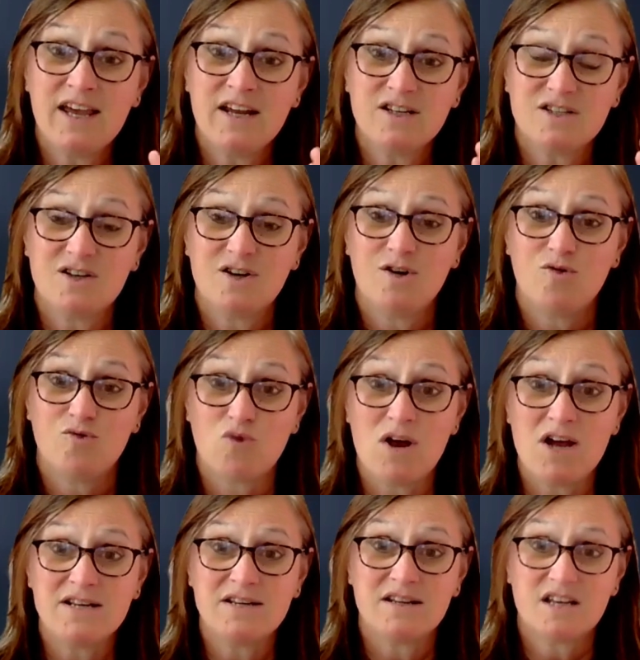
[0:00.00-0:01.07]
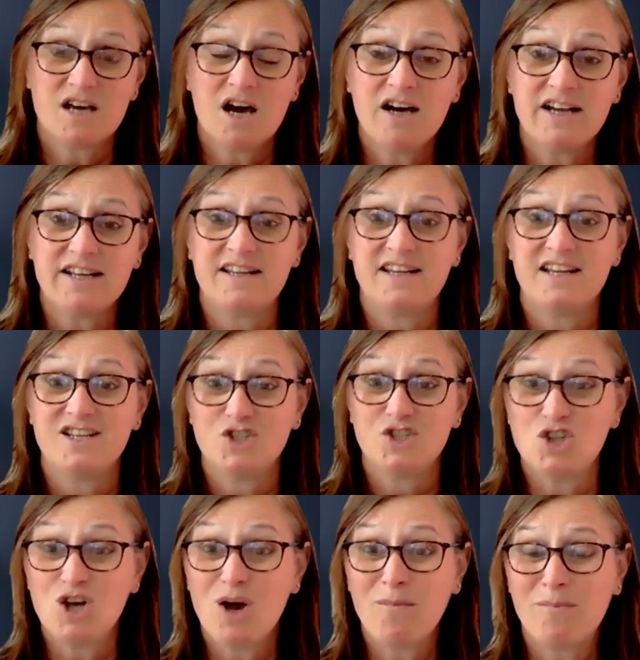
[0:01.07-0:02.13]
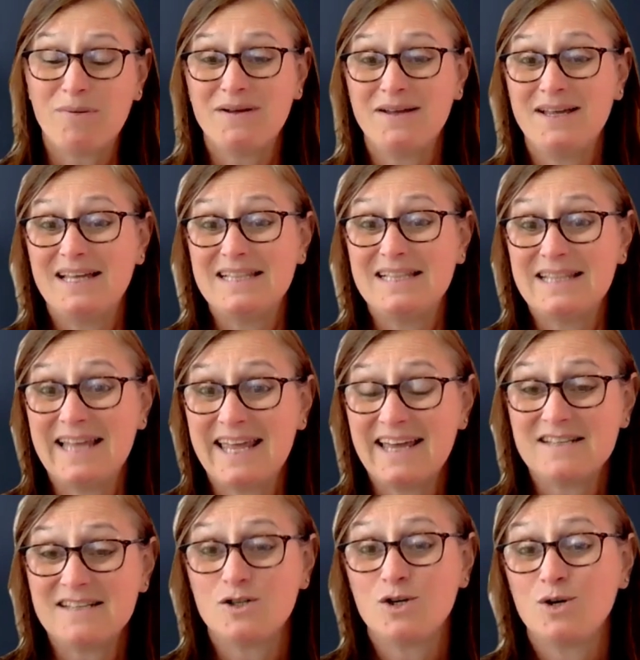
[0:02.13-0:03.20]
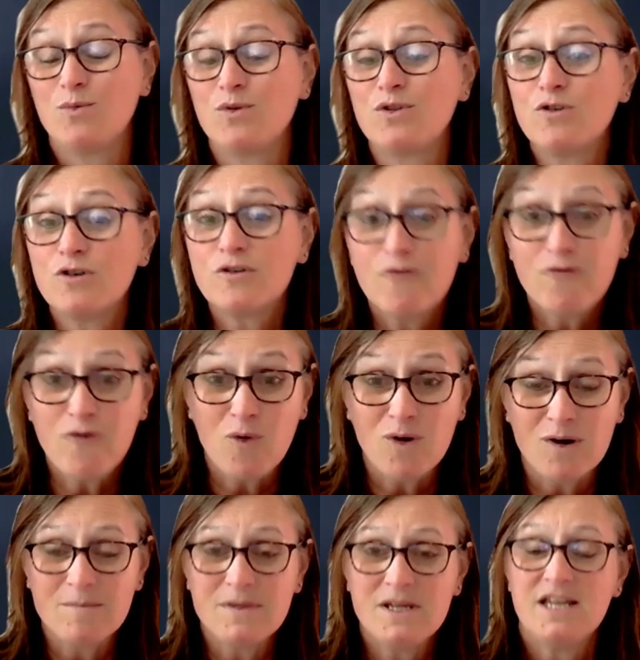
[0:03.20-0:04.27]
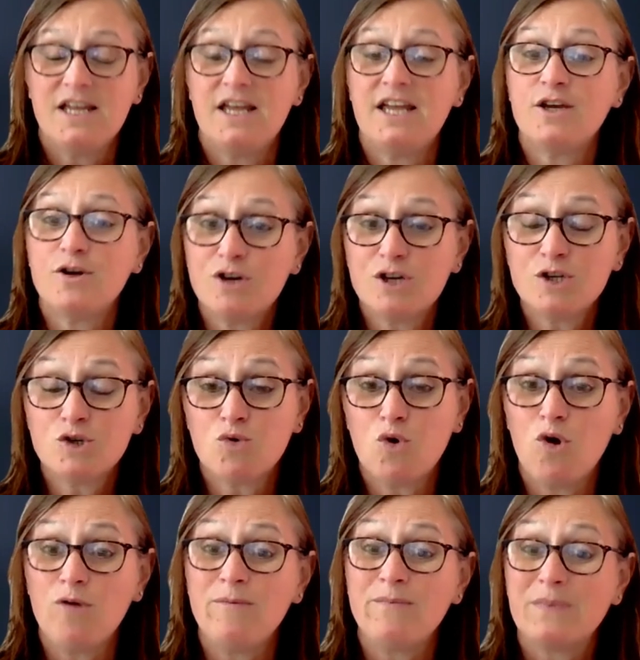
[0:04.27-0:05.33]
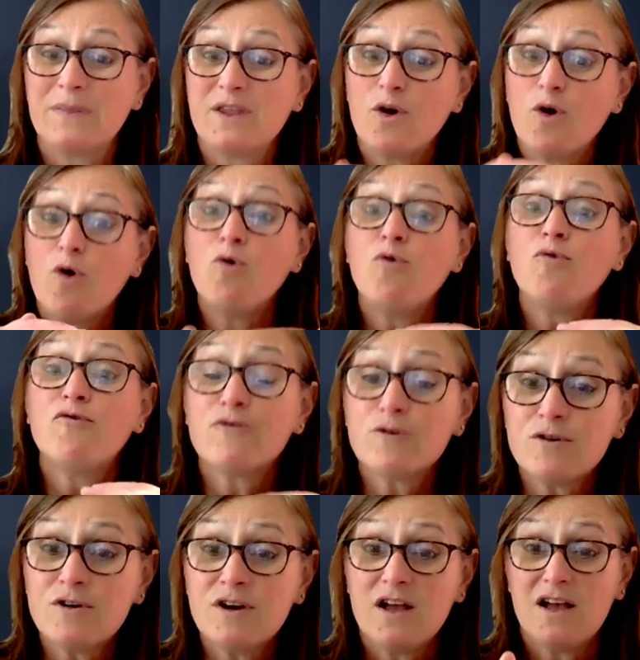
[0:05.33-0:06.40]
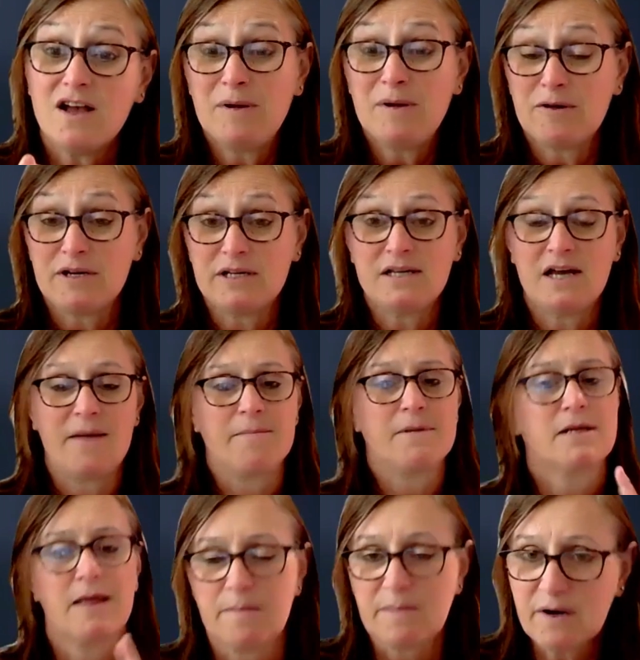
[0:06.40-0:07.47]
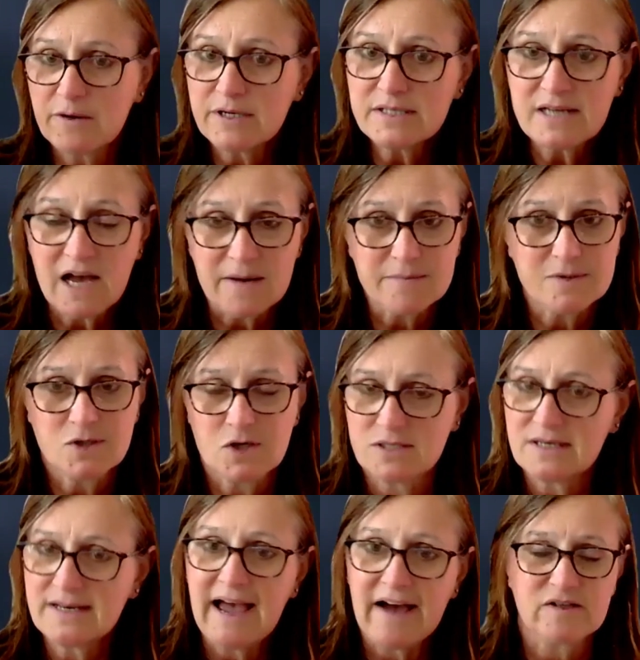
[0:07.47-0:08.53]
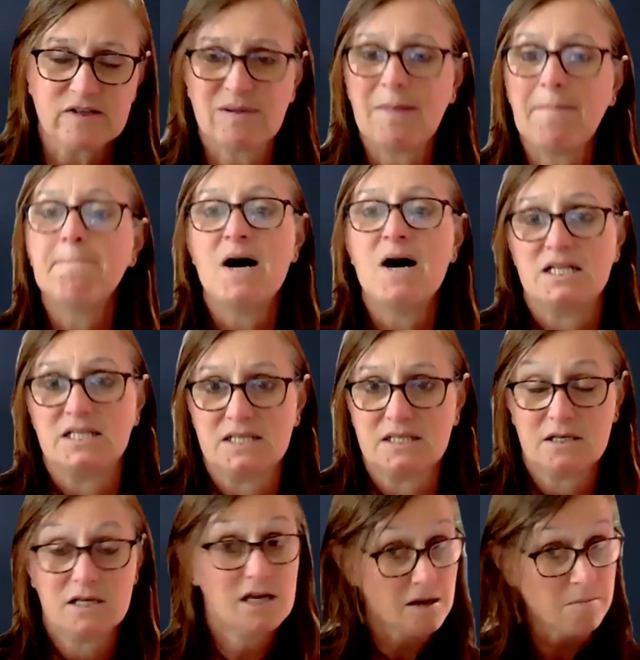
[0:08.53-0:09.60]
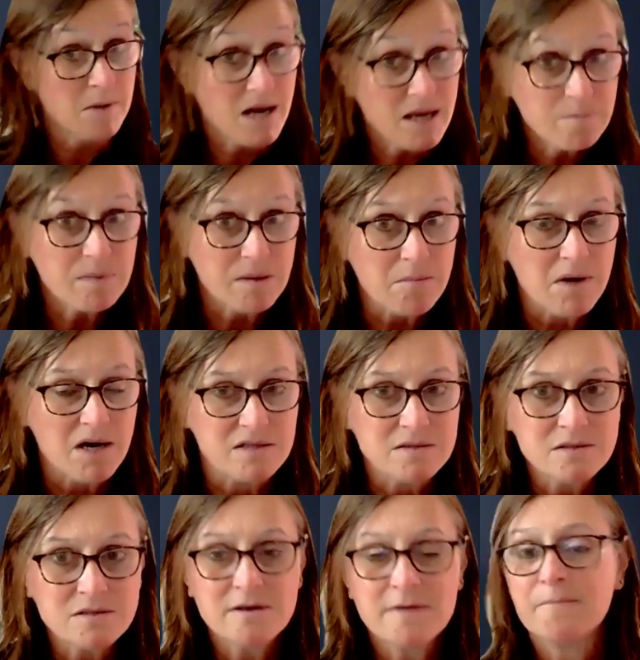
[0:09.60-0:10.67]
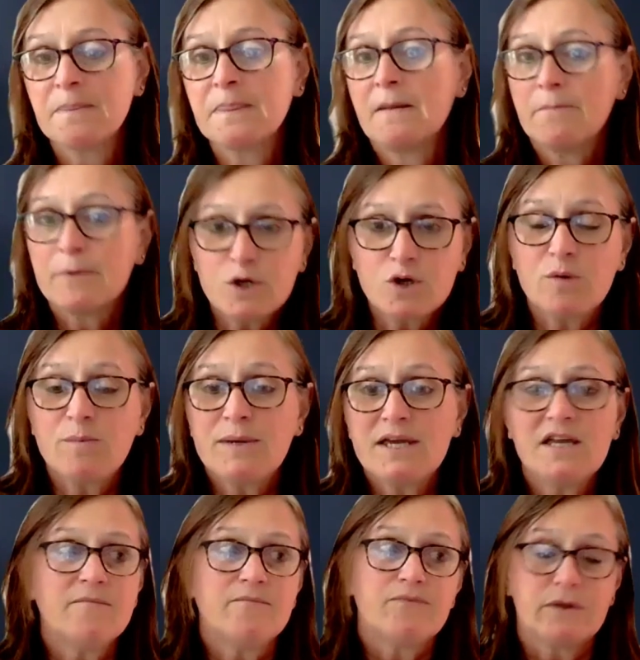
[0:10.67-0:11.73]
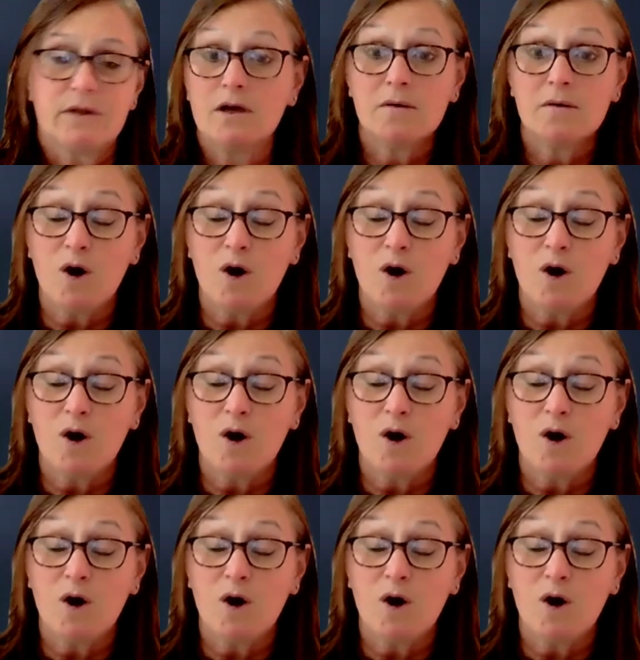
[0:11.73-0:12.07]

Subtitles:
can't run, cut, jump, land with good form and good control over a period of time. Now, that period of time doesn't have to be months. It might be months, but it could be